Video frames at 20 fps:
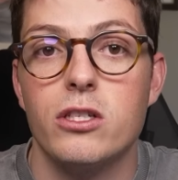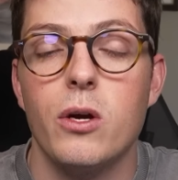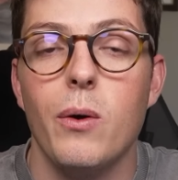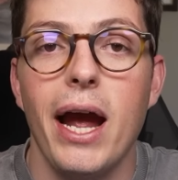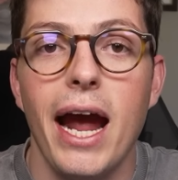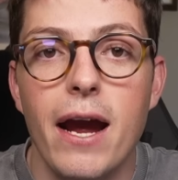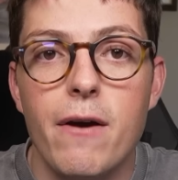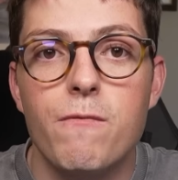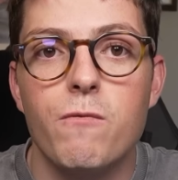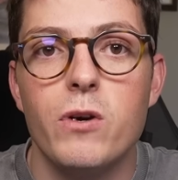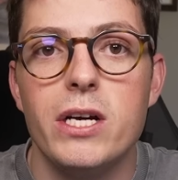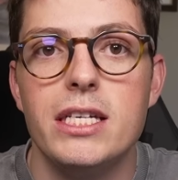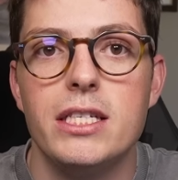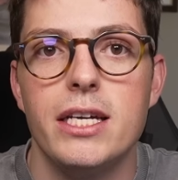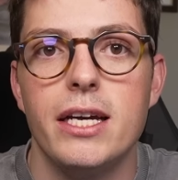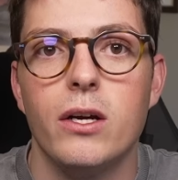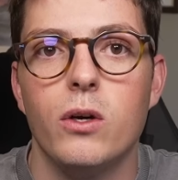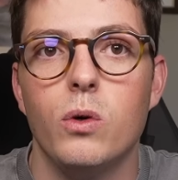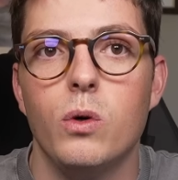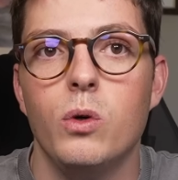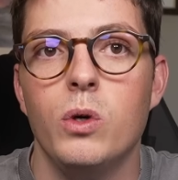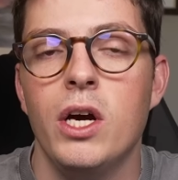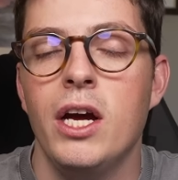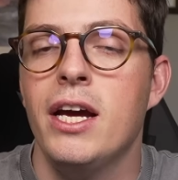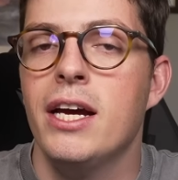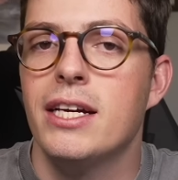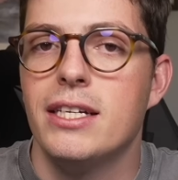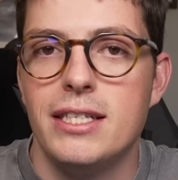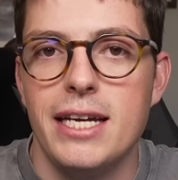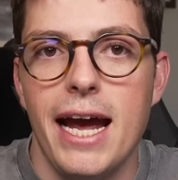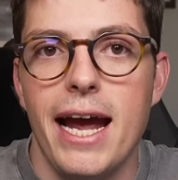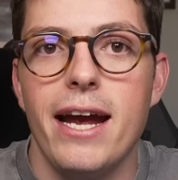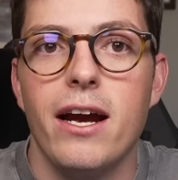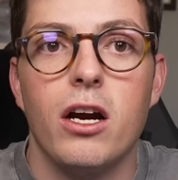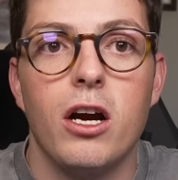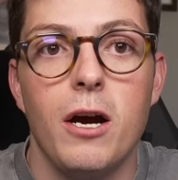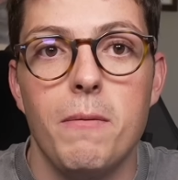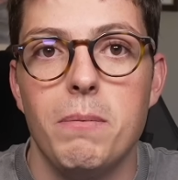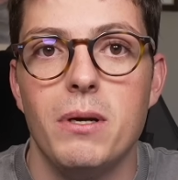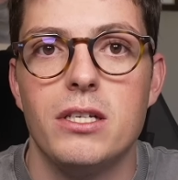So every single day, a
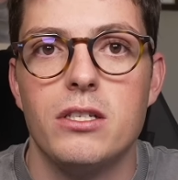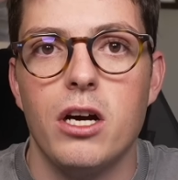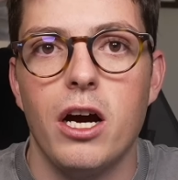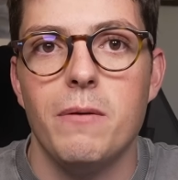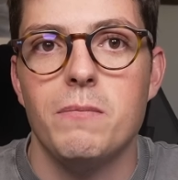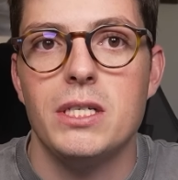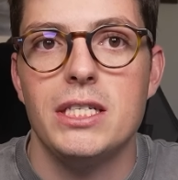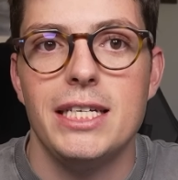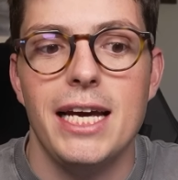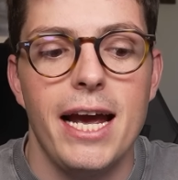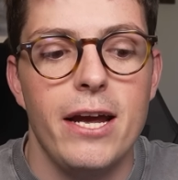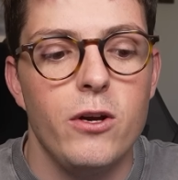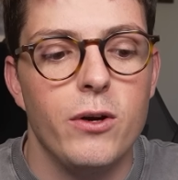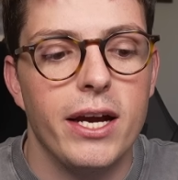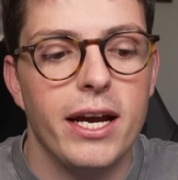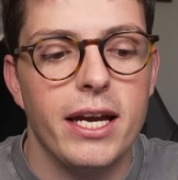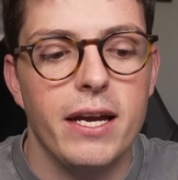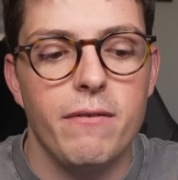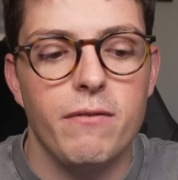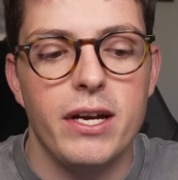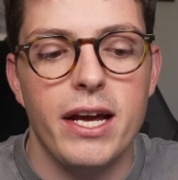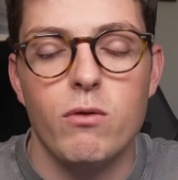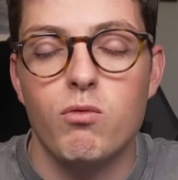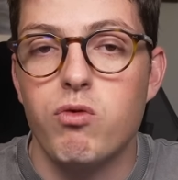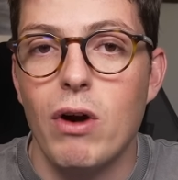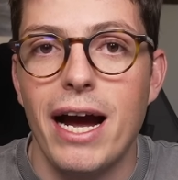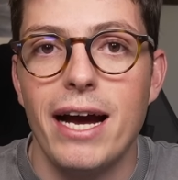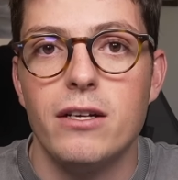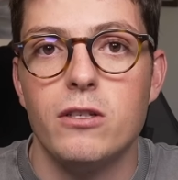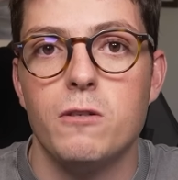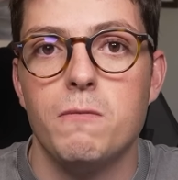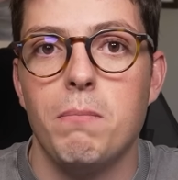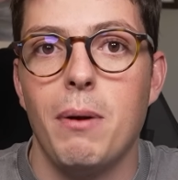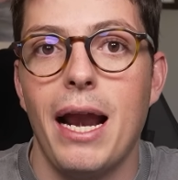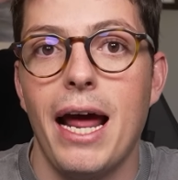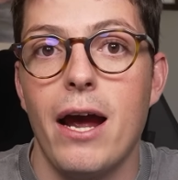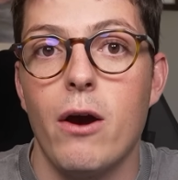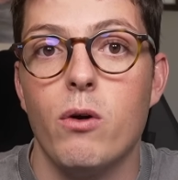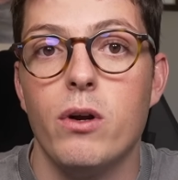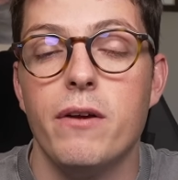couple of times a day, you get given a random player.